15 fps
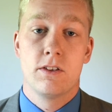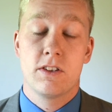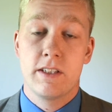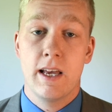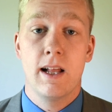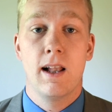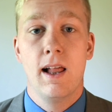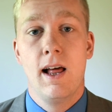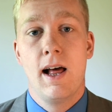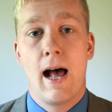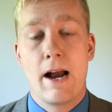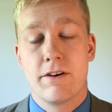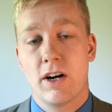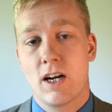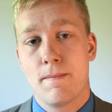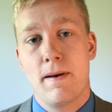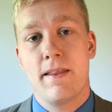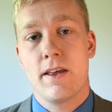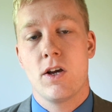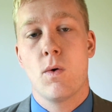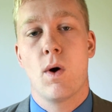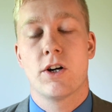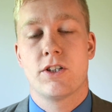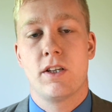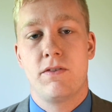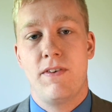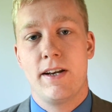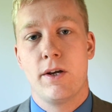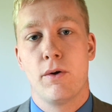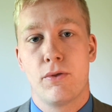Still, I recommend that you watch
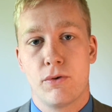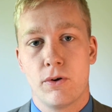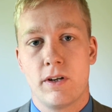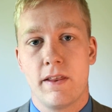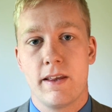this video through